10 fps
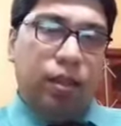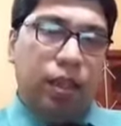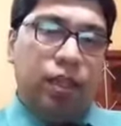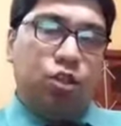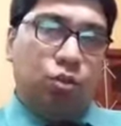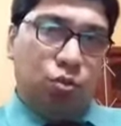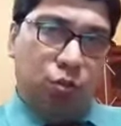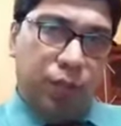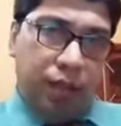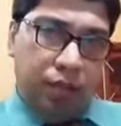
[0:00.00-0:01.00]
it
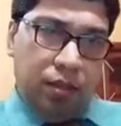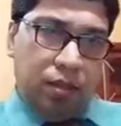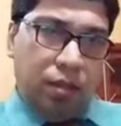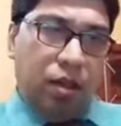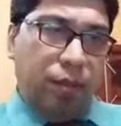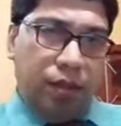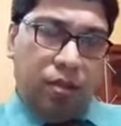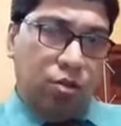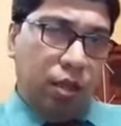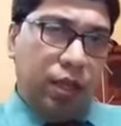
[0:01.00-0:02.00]
should be, or better
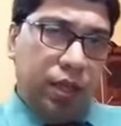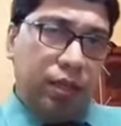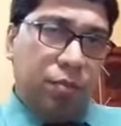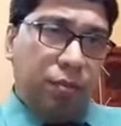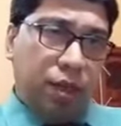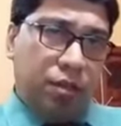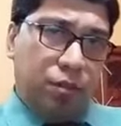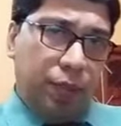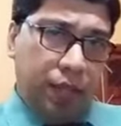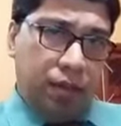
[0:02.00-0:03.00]
to say it
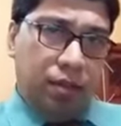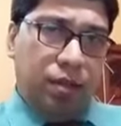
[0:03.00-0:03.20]
must be,